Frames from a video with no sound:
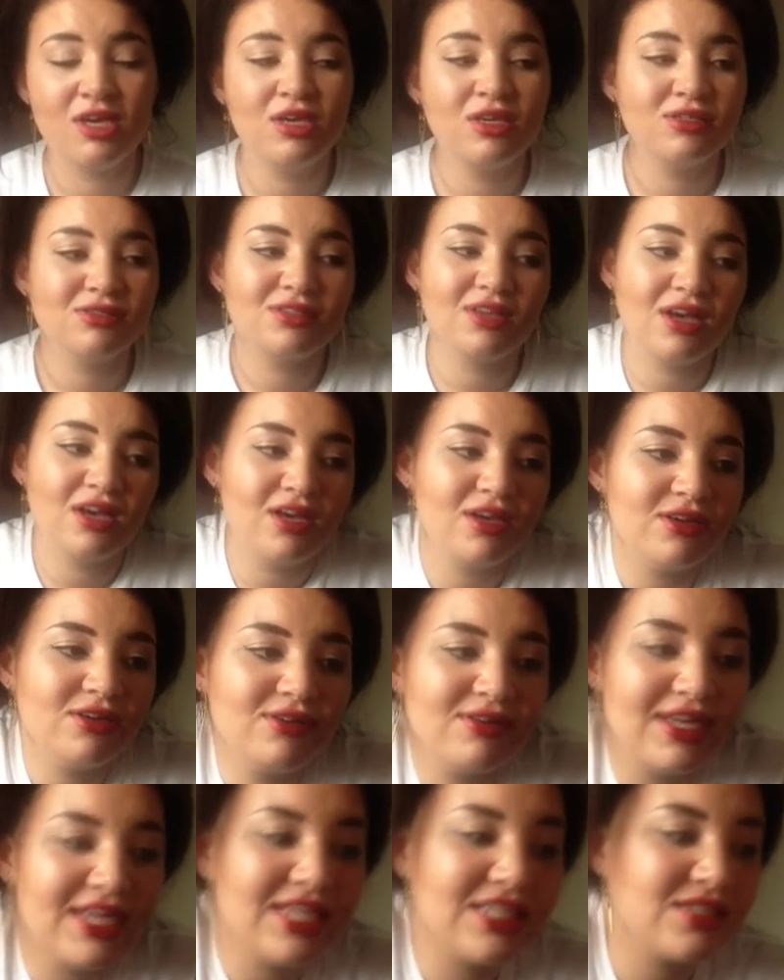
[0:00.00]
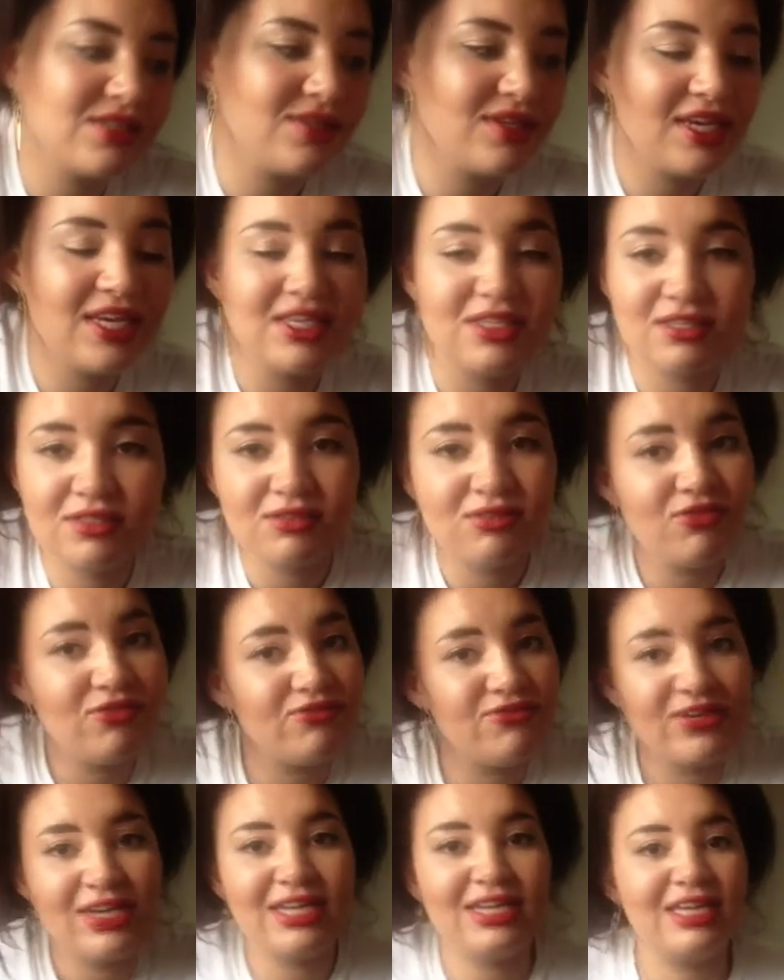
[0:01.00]
So it's
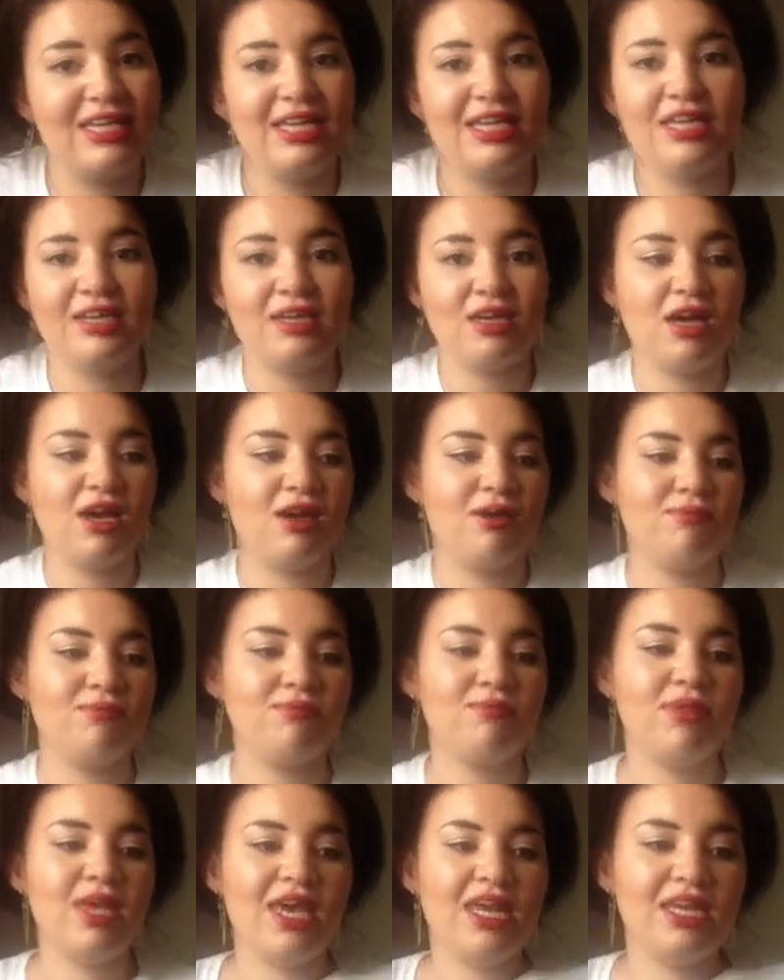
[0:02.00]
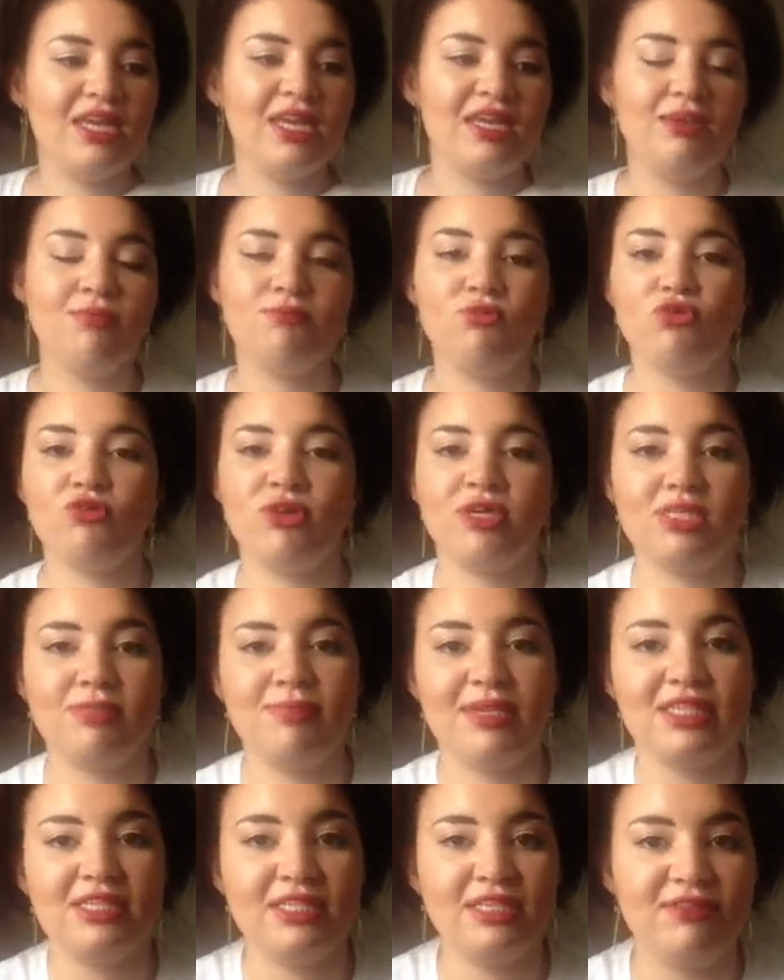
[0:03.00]
not really any more
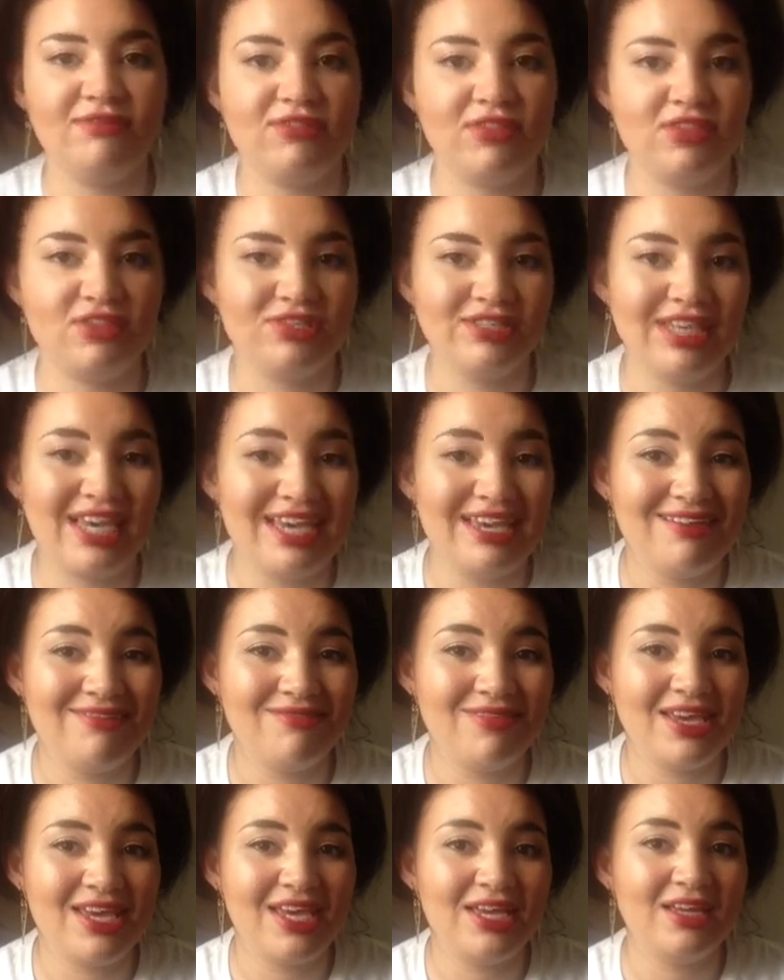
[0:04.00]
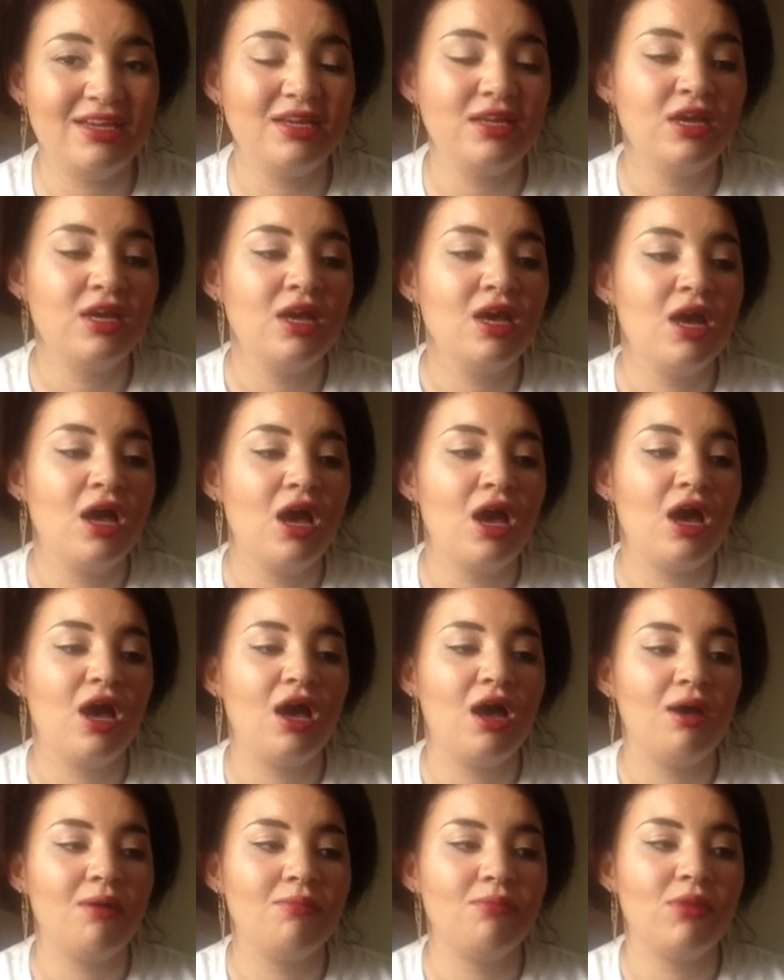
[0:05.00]
expensive than shaving.
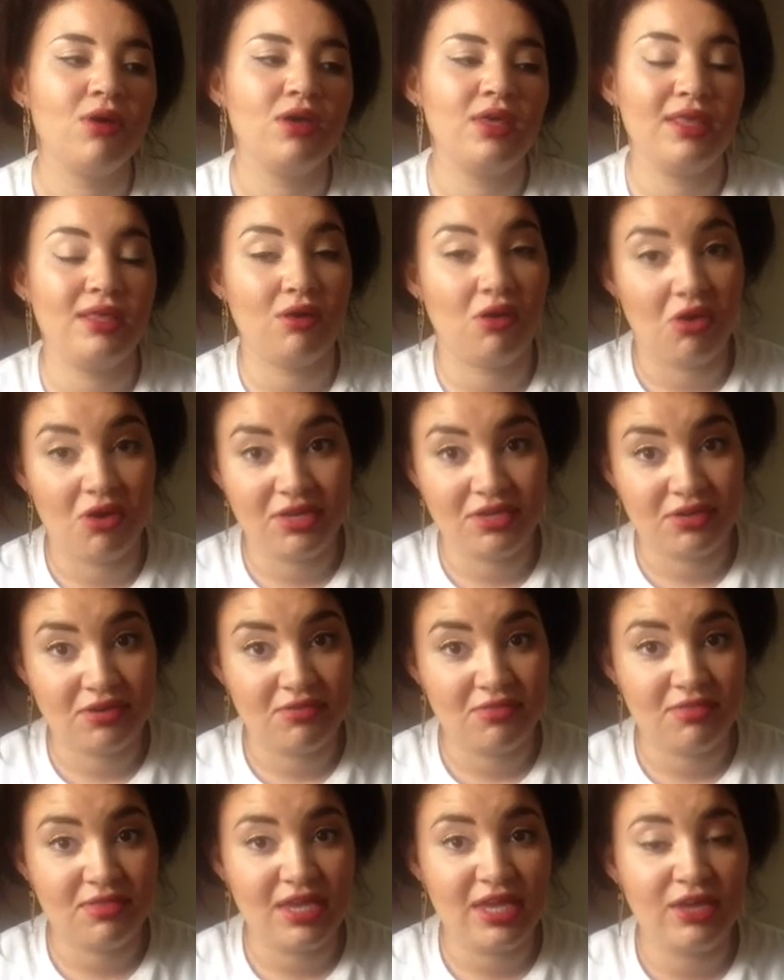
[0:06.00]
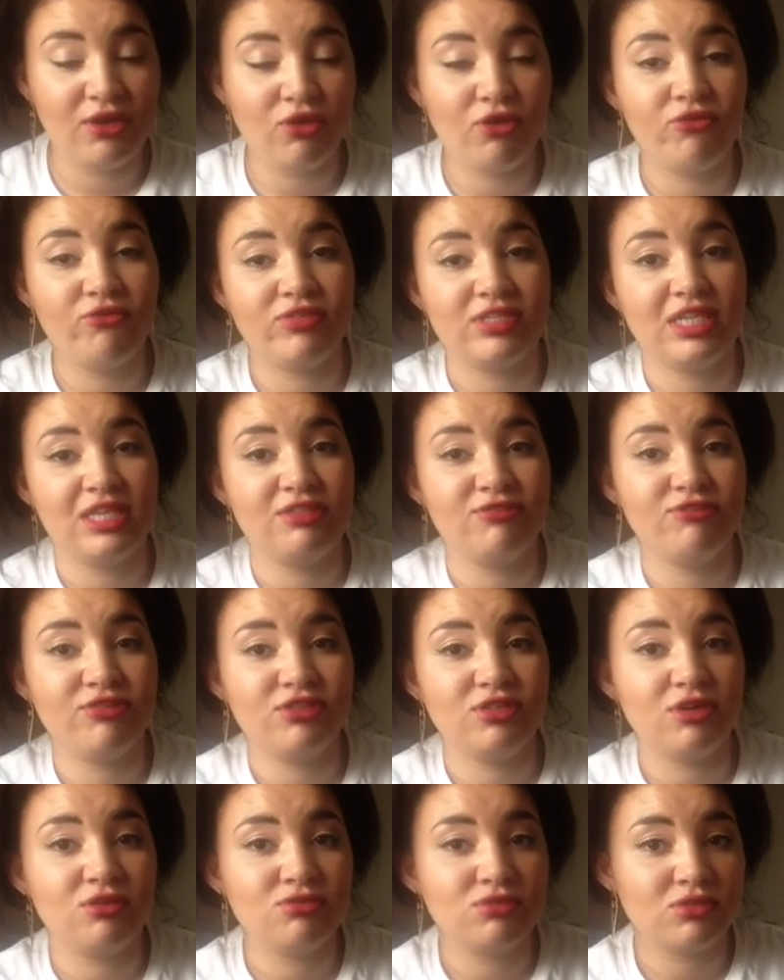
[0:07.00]
I don't think. Obviously the
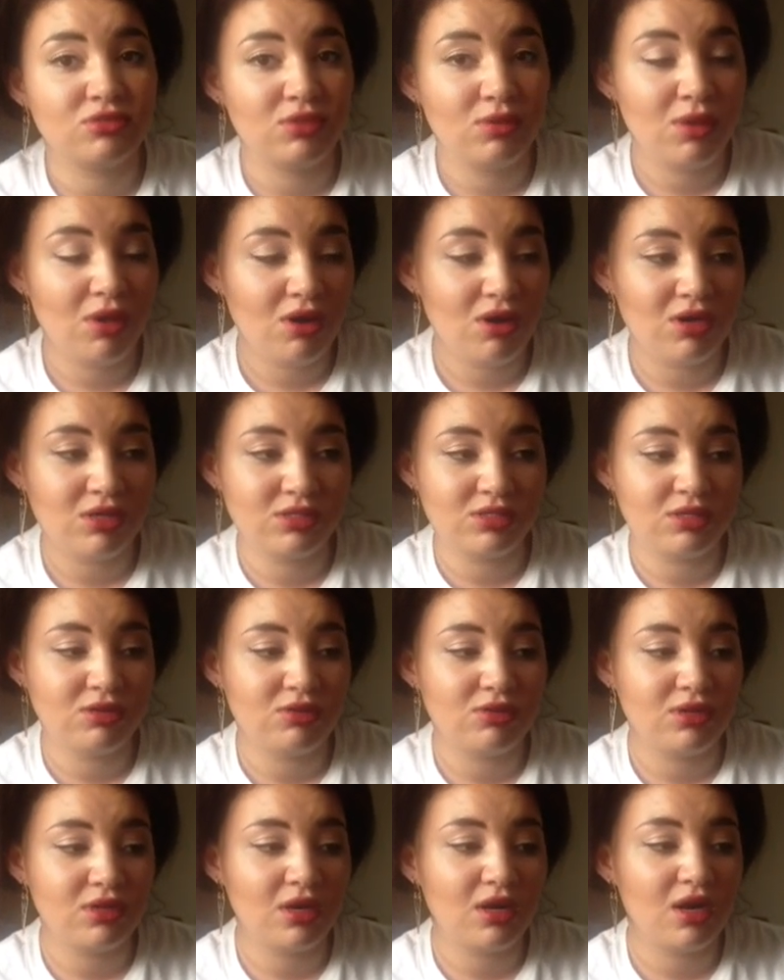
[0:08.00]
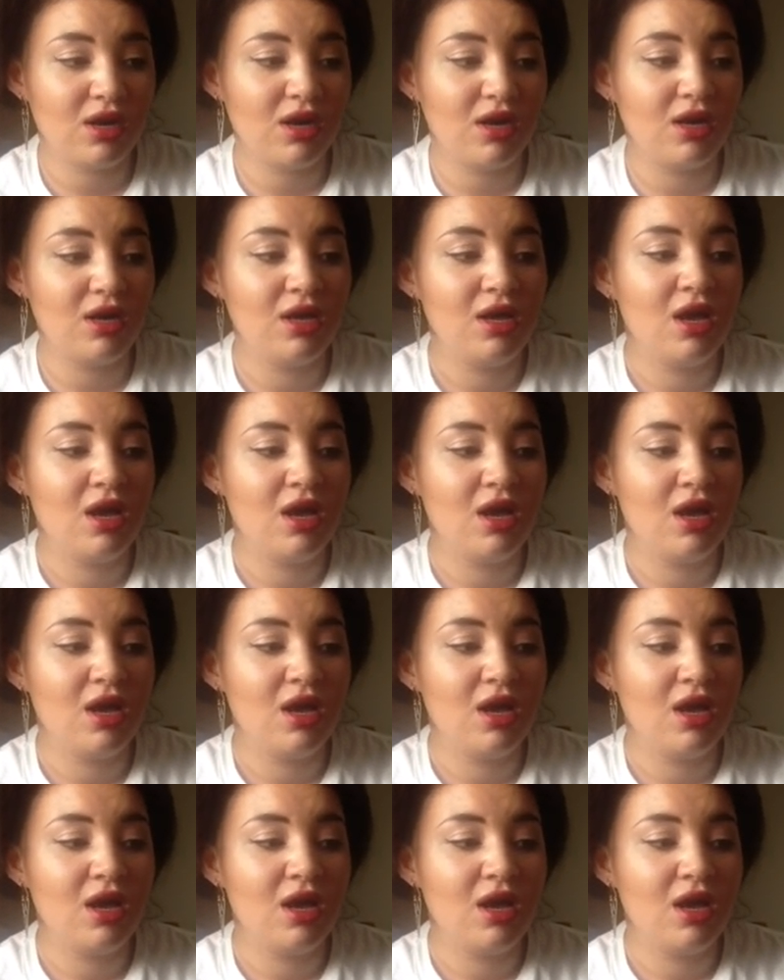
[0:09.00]
results last longer.